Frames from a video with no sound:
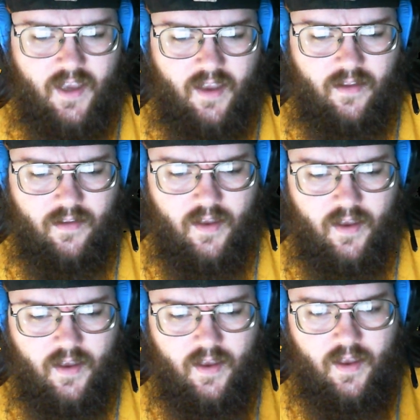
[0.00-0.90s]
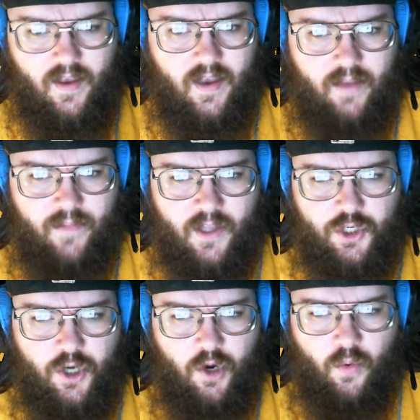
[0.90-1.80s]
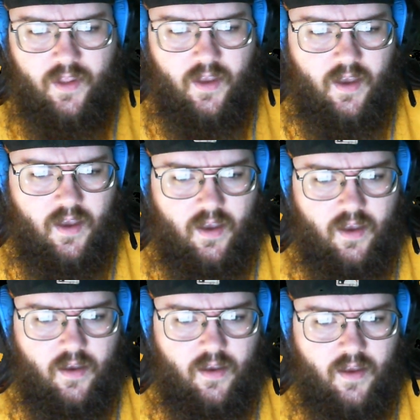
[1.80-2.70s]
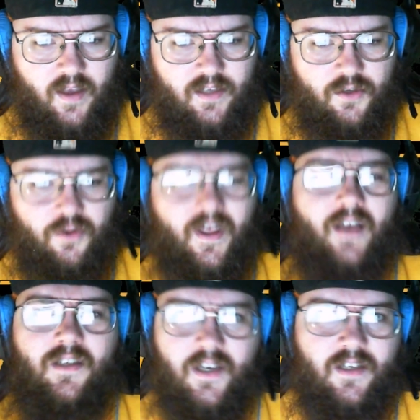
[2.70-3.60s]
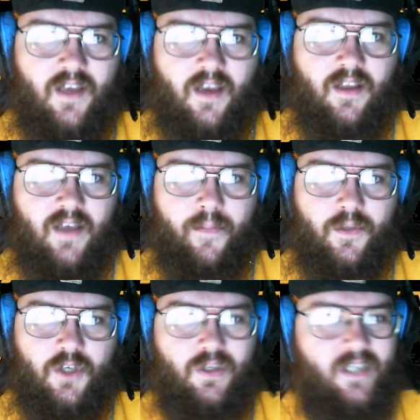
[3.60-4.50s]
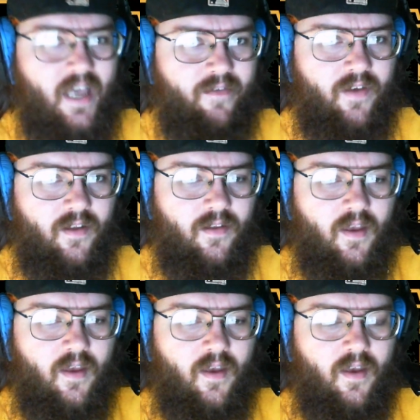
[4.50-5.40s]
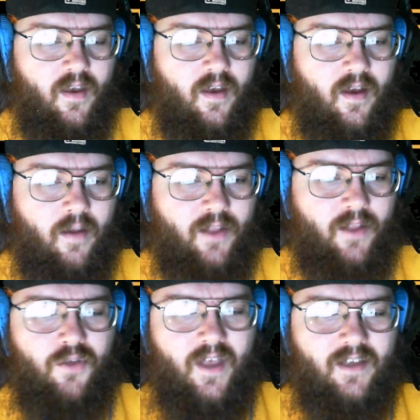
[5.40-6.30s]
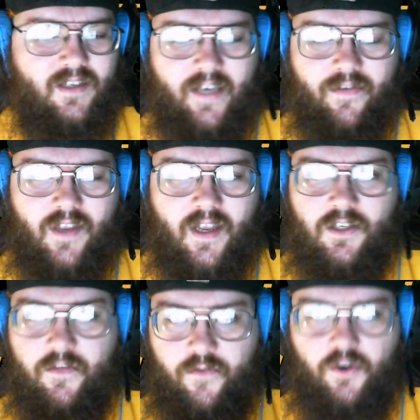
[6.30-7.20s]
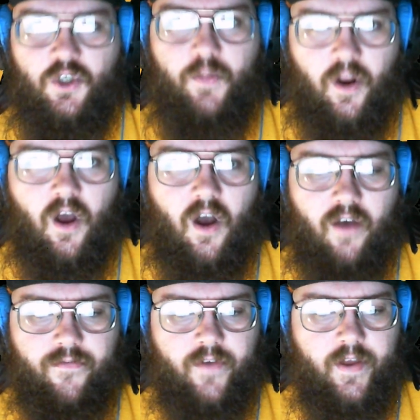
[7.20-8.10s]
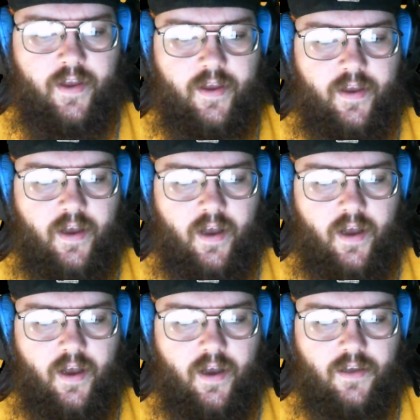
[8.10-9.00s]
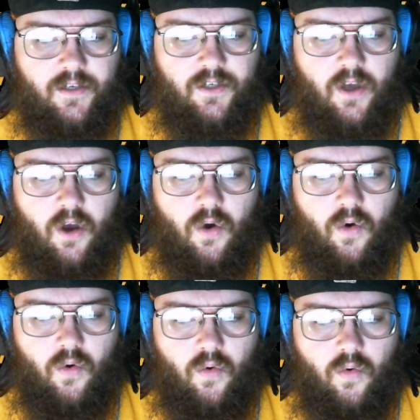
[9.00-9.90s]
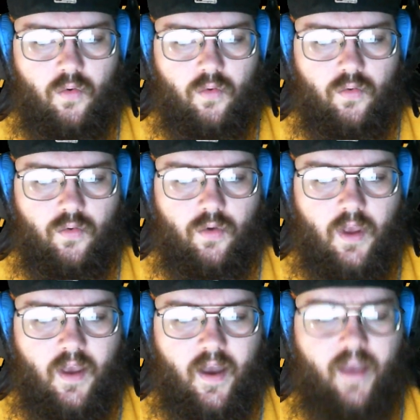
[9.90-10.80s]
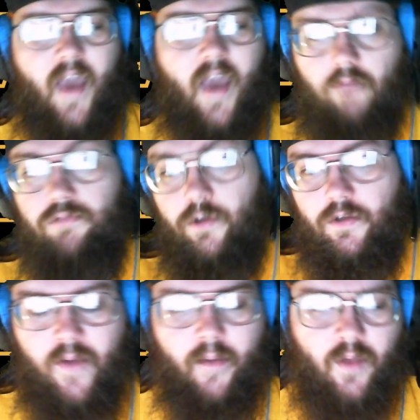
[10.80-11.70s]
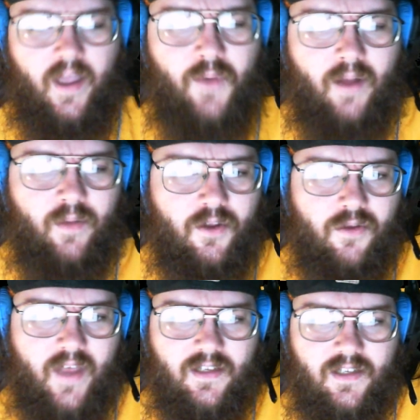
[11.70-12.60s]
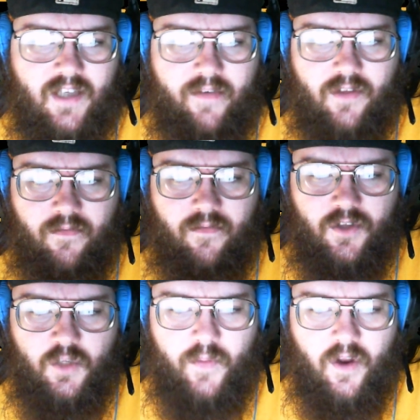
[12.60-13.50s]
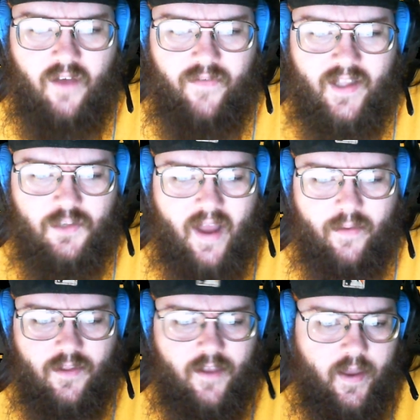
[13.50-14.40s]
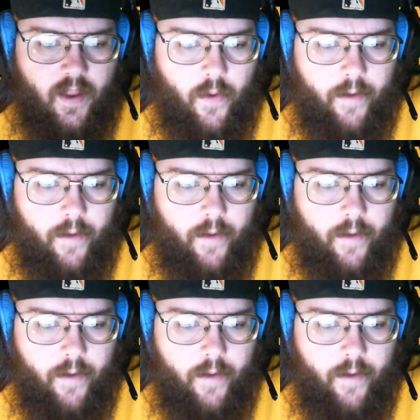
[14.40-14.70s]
I'm not sure what the because 2016 is episode 7. About 2017 is his first spinoff. So yeah. So it's probably 2017 for the spinoff. That's what I would think anyway.